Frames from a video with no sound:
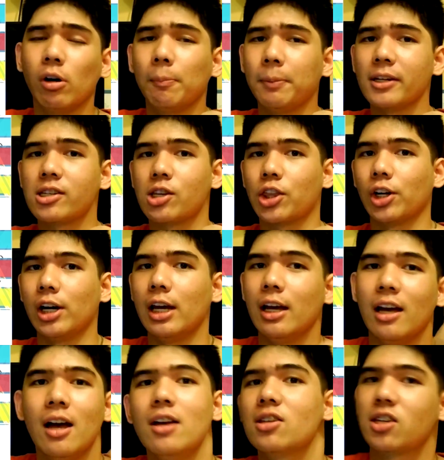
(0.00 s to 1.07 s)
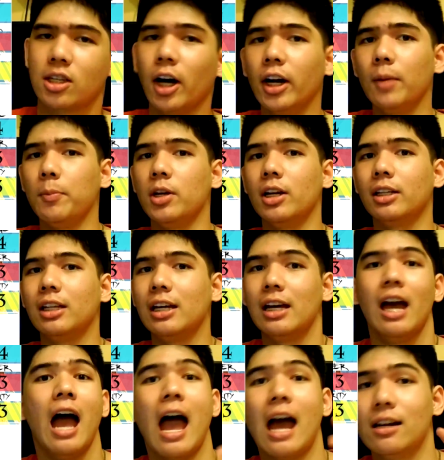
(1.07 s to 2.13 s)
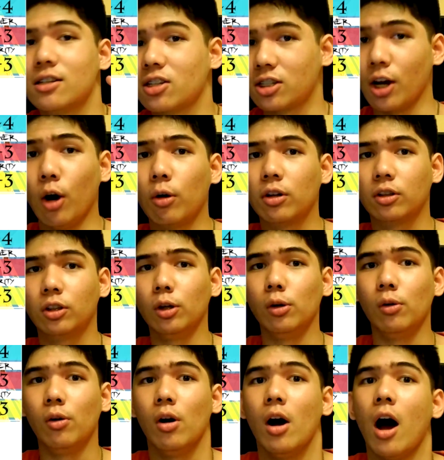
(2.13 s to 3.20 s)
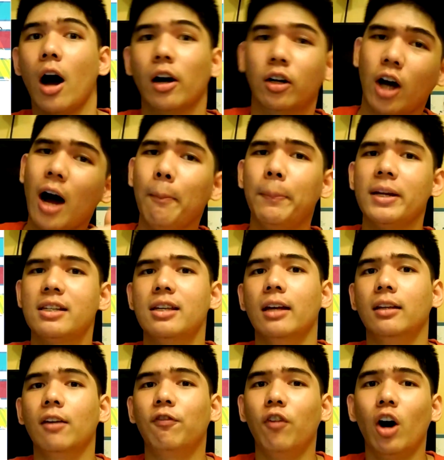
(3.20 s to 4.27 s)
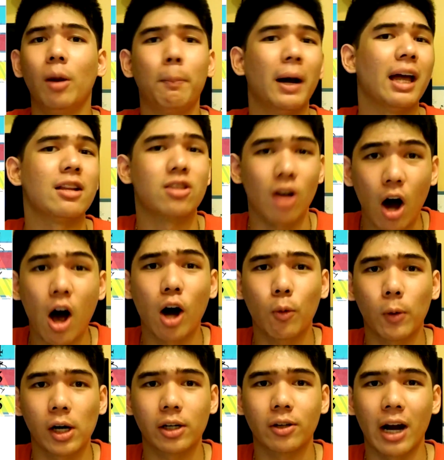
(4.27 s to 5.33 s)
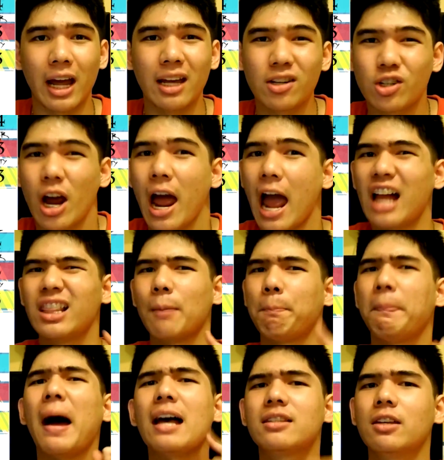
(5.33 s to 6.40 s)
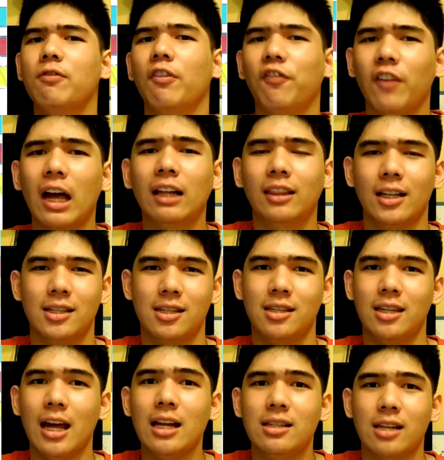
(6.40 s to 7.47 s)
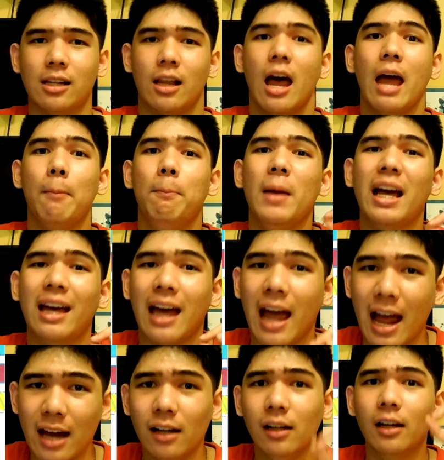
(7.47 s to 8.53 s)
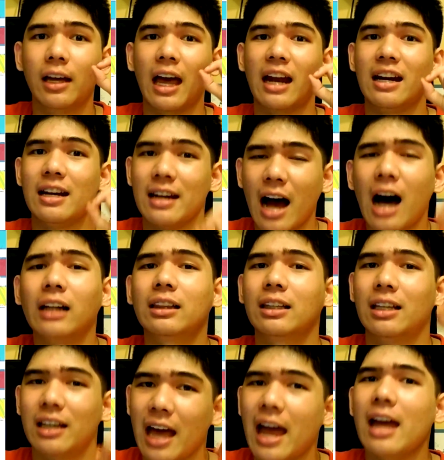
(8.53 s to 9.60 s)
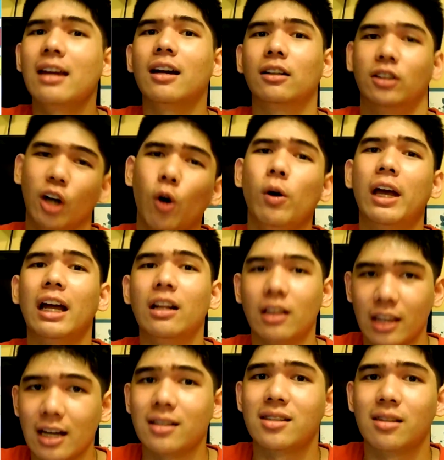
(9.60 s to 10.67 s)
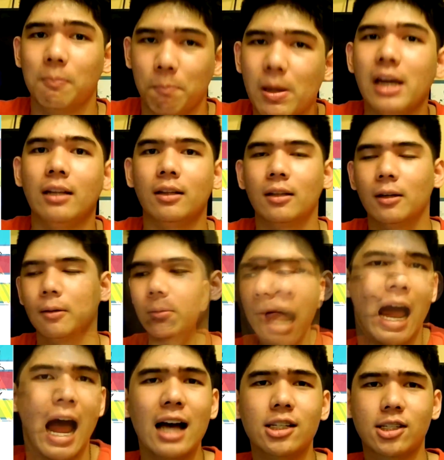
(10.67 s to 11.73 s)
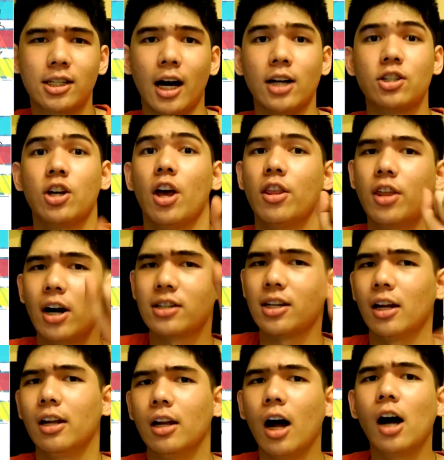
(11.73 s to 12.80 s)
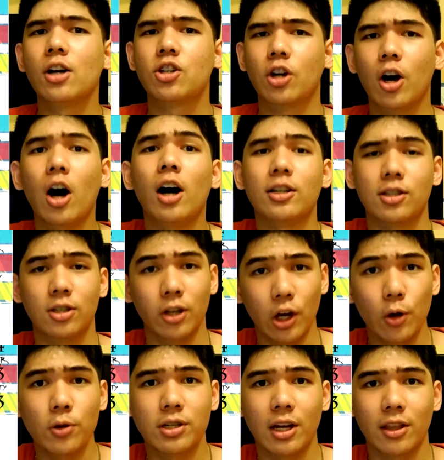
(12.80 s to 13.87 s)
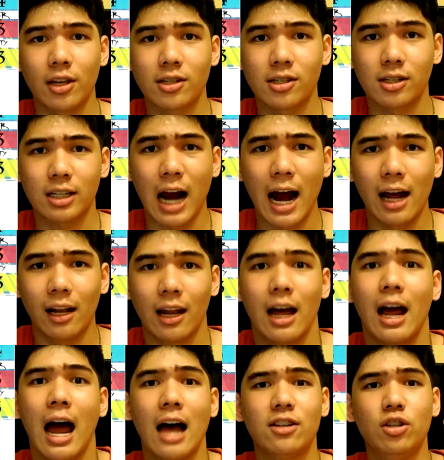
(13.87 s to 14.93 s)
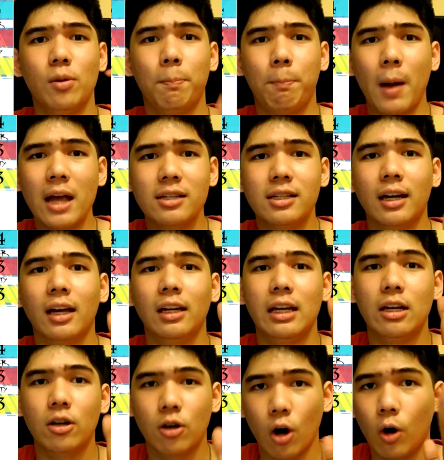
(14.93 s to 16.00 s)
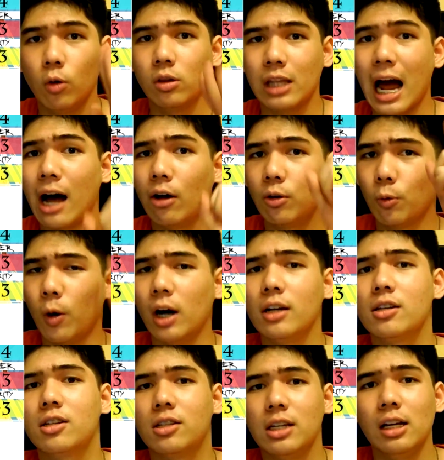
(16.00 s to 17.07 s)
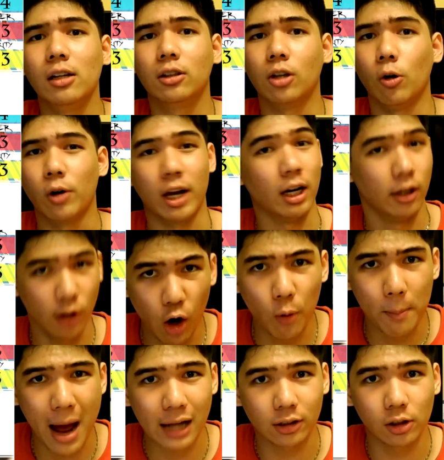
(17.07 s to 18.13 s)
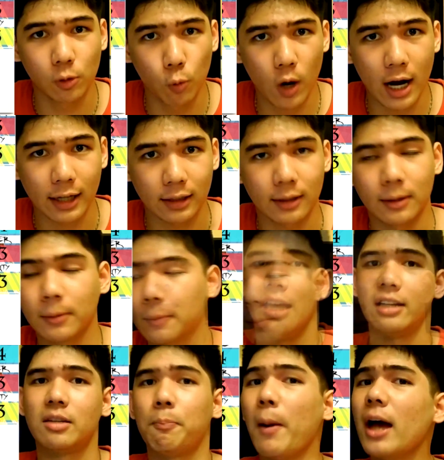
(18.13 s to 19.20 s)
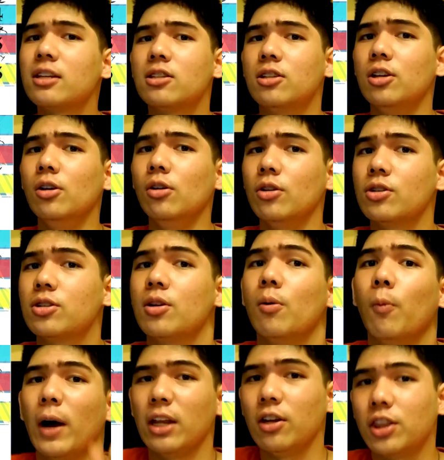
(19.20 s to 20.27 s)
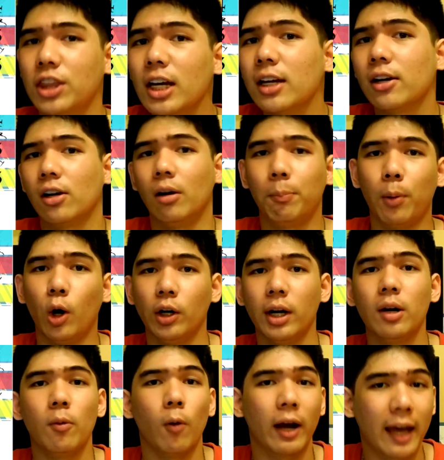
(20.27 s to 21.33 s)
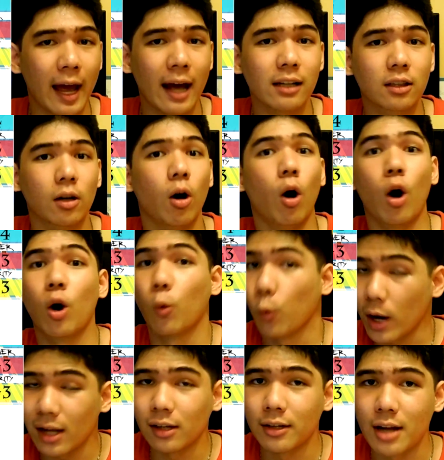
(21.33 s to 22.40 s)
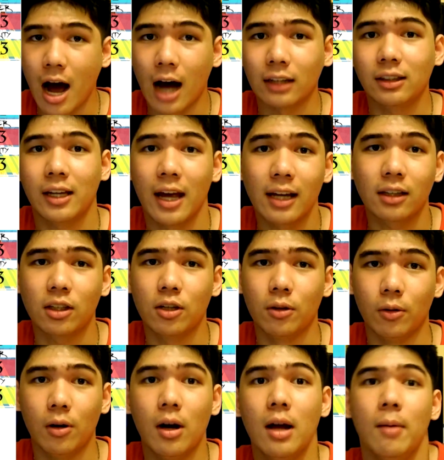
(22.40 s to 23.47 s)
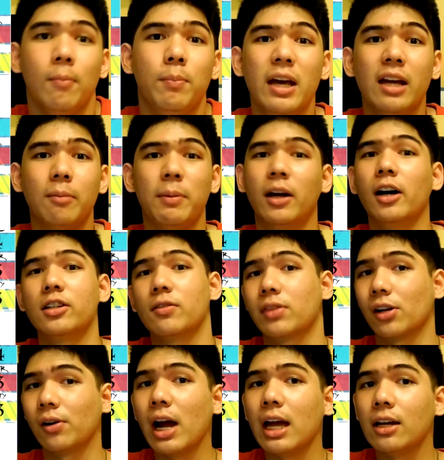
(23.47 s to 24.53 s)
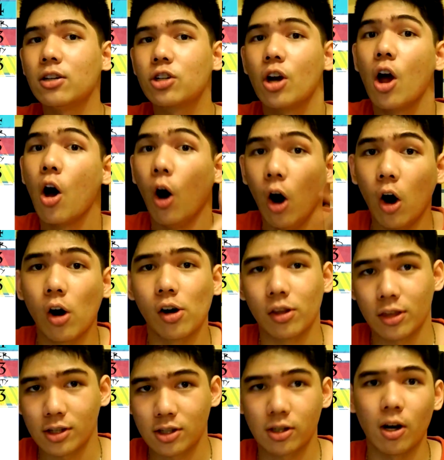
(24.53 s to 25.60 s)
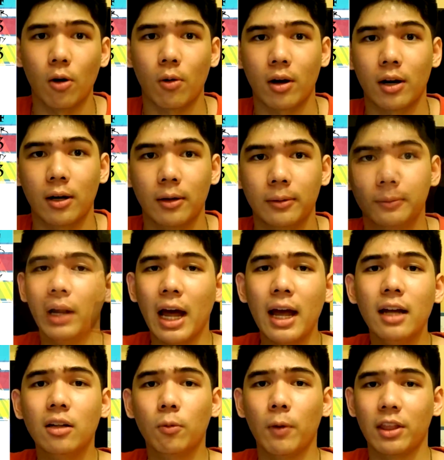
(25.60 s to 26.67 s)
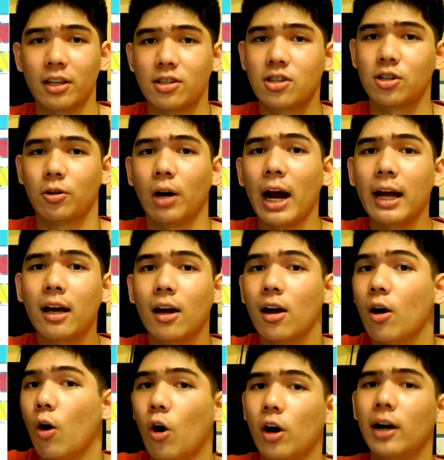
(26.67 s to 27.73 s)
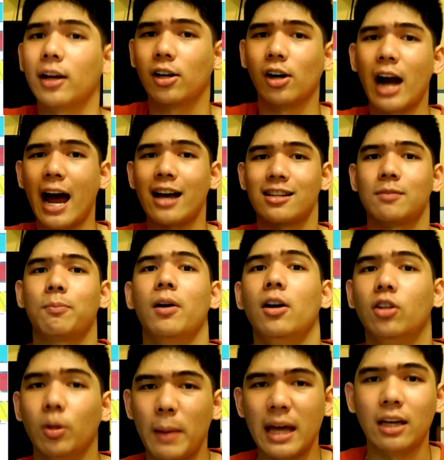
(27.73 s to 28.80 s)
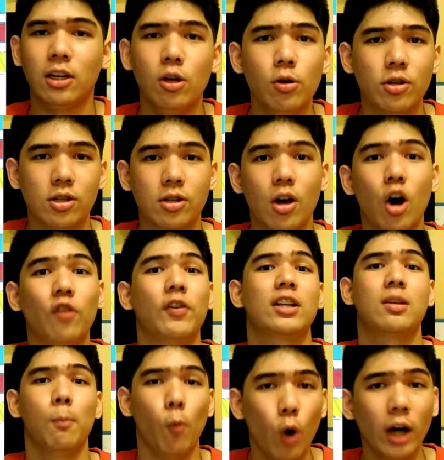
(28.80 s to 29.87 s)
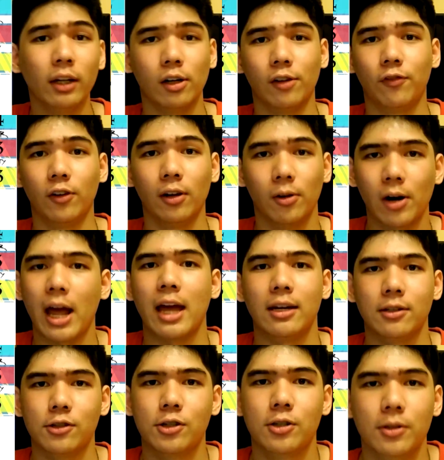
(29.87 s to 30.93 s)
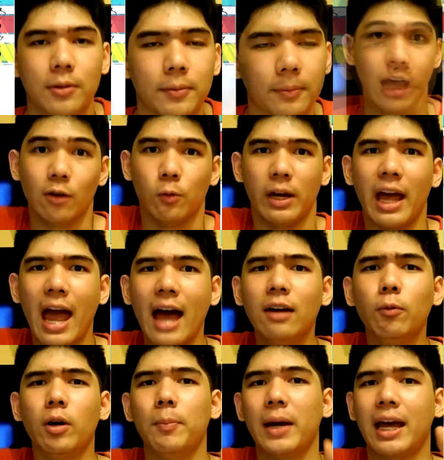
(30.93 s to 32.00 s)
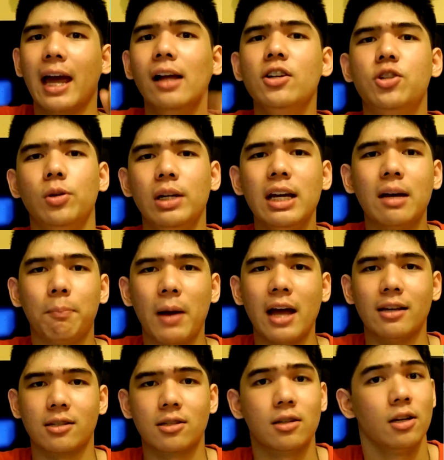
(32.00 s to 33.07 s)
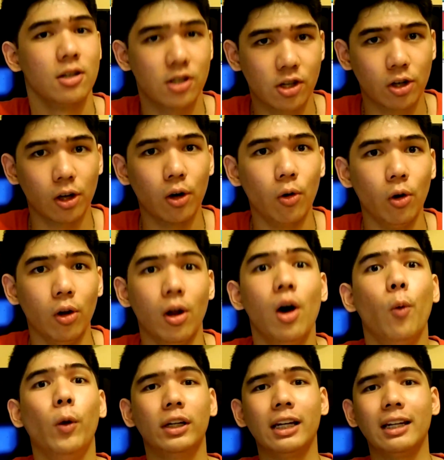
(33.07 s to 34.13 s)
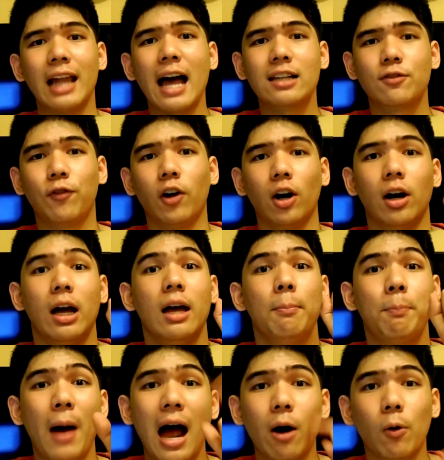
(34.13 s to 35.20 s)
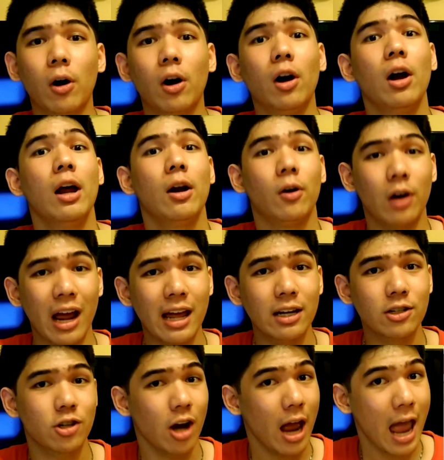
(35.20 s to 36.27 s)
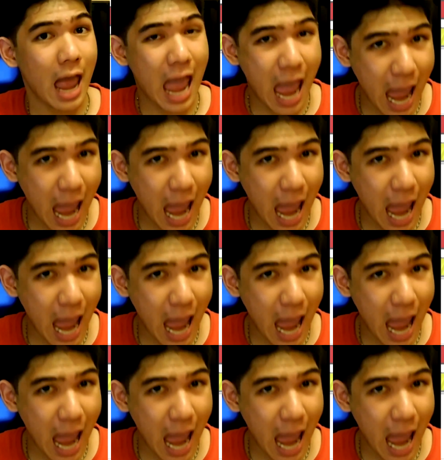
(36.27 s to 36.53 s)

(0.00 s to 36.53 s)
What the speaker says: power +3, stun immunity, and soak 2 are compensated for by its awkward range and the passive effect that states that MIkhail cannot gain a token this beat. As such, there's a large cost to using this style, as you basically go down one seal token no matter what. It's best used when you think your opponent can't or will not hit you, be it because of the range or the soak. Play it with a strike or a grasp to make use of its wonderful range. And we end with MIkhail's unique base, Scroll. What it lacks for power, range,